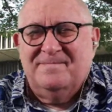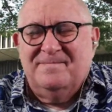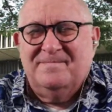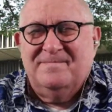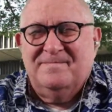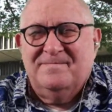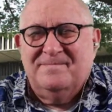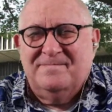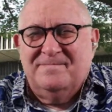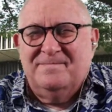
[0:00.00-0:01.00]

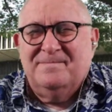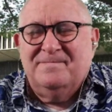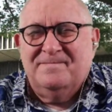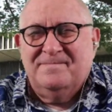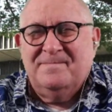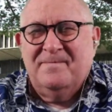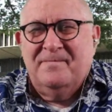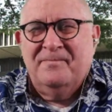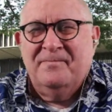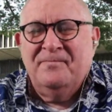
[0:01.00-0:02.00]

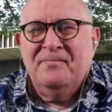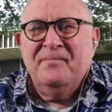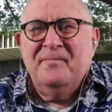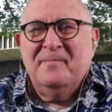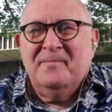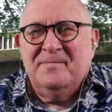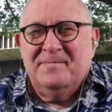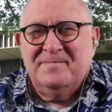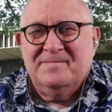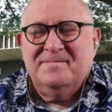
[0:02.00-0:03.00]

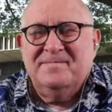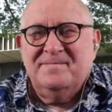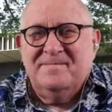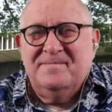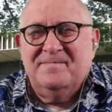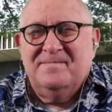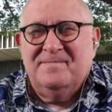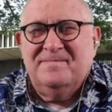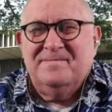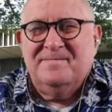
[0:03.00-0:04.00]

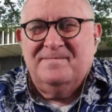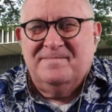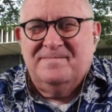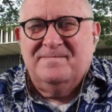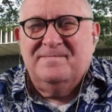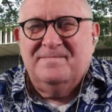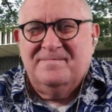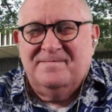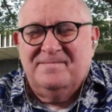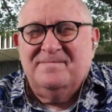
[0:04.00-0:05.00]

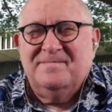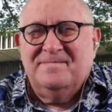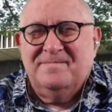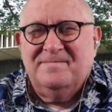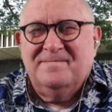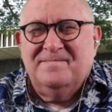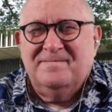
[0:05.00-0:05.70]
No words are spoken by the person on screen.